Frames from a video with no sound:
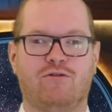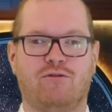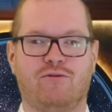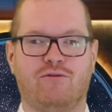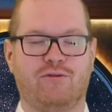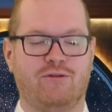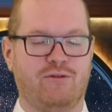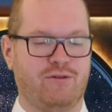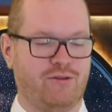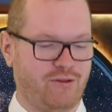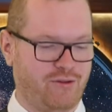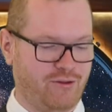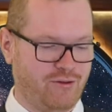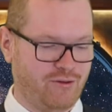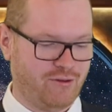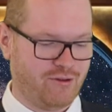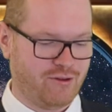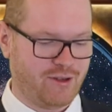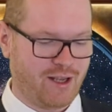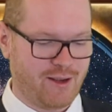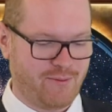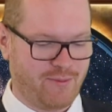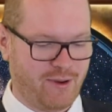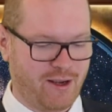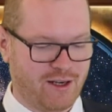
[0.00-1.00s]
to, to
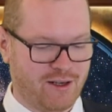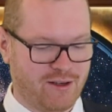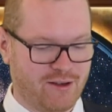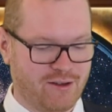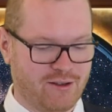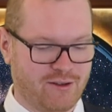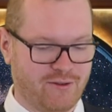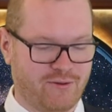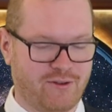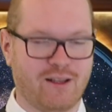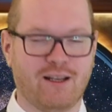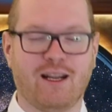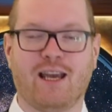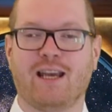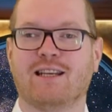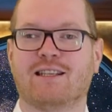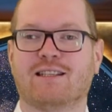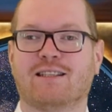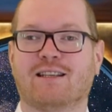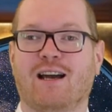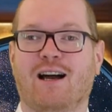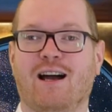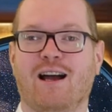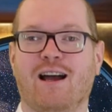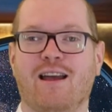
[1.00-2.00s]
take pictures of the night
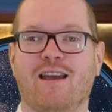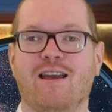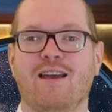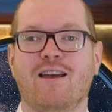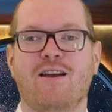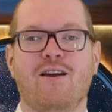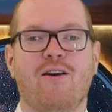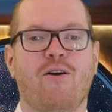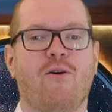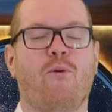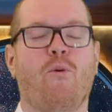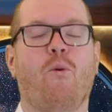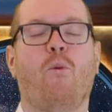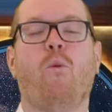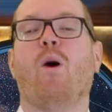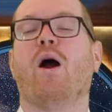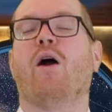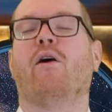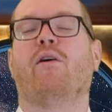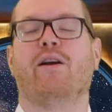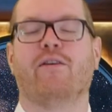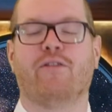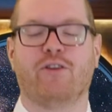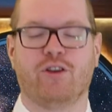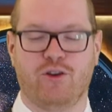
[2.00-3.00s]
sky
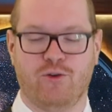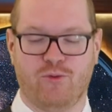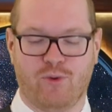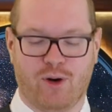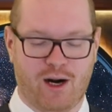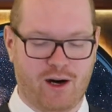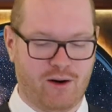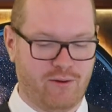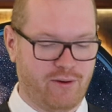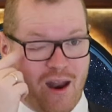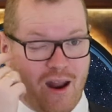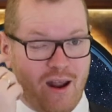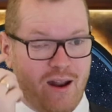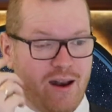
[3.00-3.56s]
wherever you are.